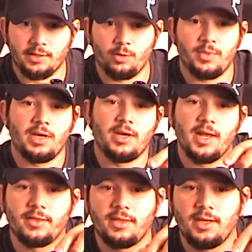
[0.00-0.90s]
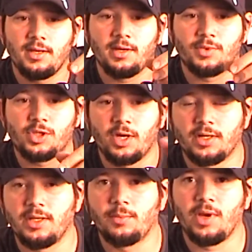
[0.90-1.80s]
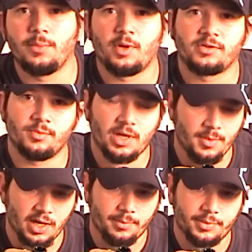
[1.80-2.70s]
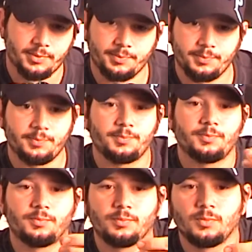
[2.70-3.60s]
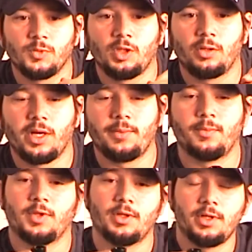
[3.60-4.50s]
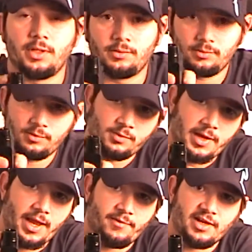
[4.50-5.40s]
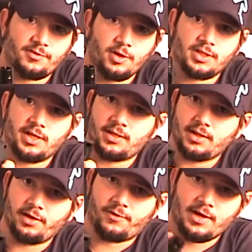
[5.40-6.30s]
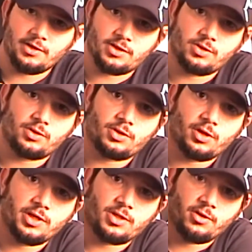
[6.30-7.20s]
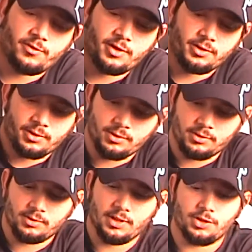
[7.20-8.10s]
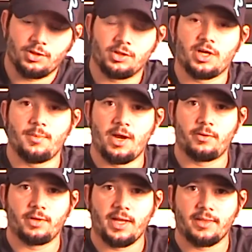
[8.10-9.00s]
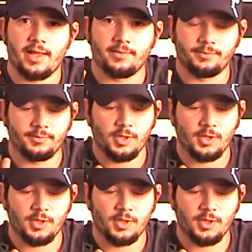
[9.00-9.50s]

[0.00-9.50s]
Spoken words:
that there will be nothing obstructing the paintballs from coming up. Okay? And vice versa, if I just turn this over, they should just come out like that.